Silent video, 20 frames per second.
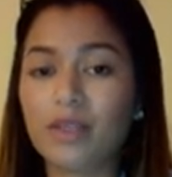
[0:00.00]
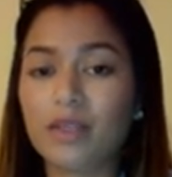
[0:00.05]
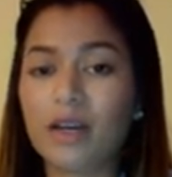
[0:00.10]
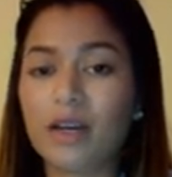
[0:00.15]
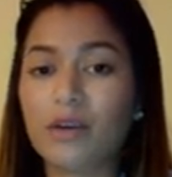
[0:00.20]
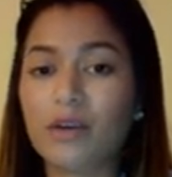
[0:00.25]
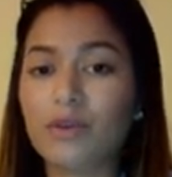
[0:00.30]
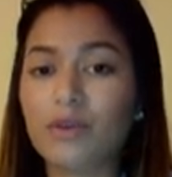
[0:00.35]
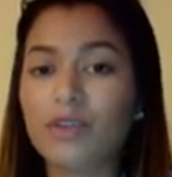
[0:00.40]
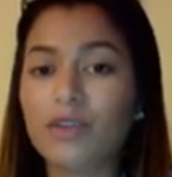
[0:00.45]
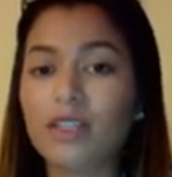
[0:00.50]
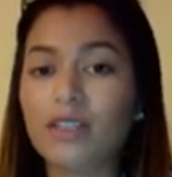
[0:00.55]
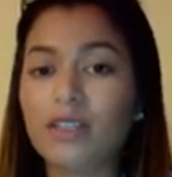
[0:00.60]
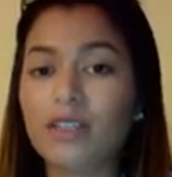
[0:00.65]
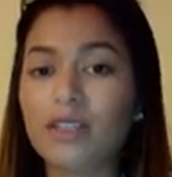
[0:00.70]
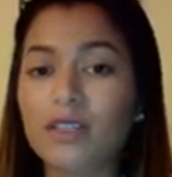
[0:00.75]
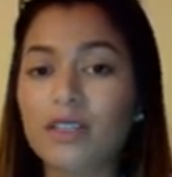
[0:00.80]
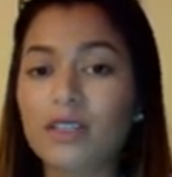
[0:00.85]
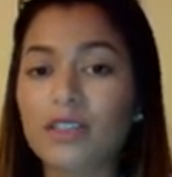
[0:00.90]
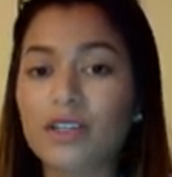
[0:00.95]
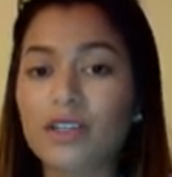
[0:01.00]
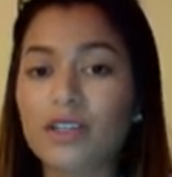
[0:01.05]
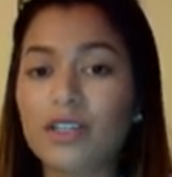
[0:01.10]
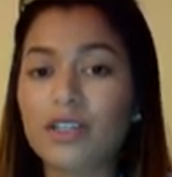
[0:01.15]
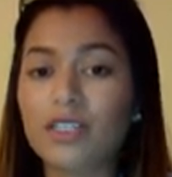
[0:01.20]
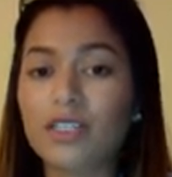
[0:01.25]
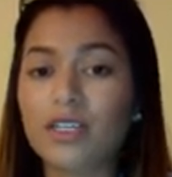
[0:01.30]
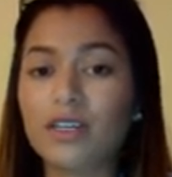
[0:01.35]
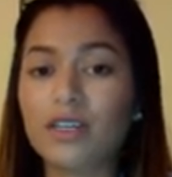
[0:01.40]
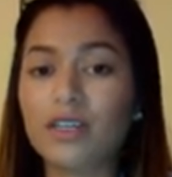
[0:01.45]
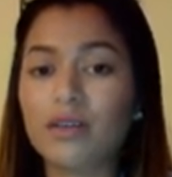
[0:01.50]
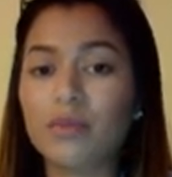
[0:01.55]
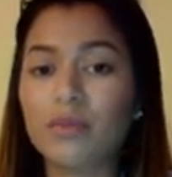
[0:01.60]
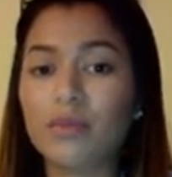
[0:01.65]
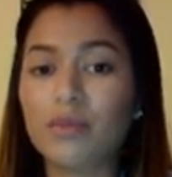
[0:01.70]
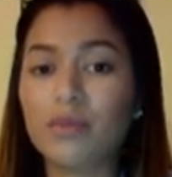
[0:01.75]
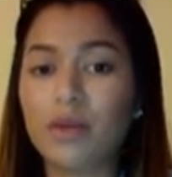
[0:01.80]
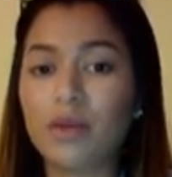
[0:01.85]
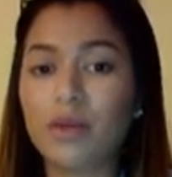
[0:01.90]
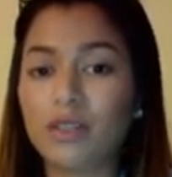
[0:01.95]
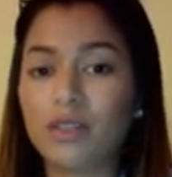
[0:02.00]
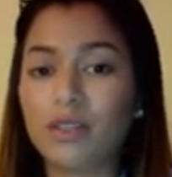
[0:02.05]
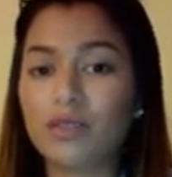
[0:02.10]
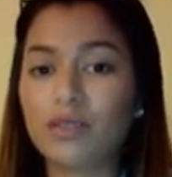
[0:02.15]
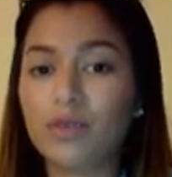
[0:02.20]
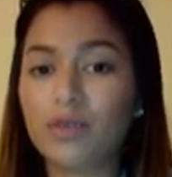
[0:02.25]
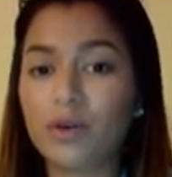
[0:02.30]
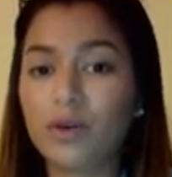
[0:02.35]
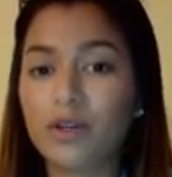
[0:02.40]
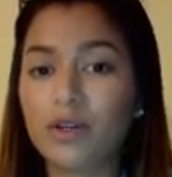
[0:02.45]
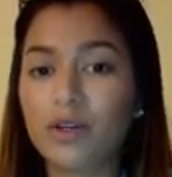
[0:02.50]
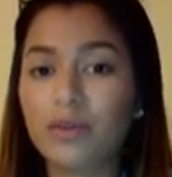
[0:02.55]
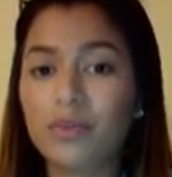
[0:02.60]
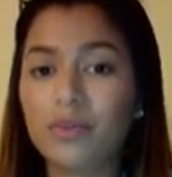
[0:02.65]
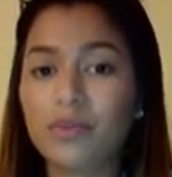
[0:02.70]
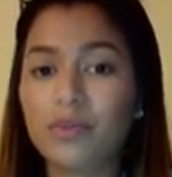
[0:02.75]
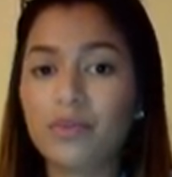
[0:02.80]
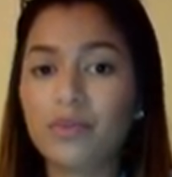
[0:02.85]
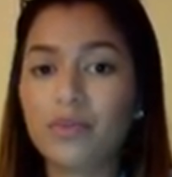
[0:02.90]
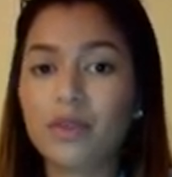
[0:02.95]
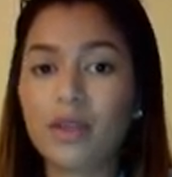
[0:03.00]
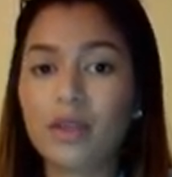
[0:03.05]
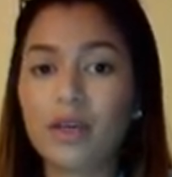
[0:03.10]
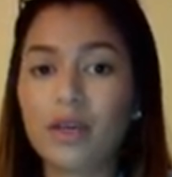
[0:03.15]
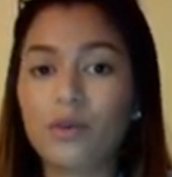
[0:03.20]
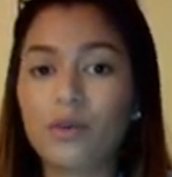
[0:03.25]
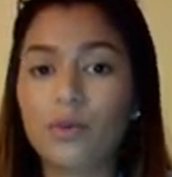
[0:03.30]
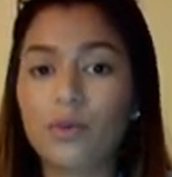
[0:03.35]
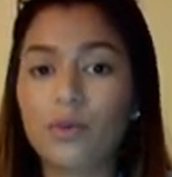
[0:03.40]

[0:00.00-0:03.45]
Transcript: I would read this as 13 minus 4 and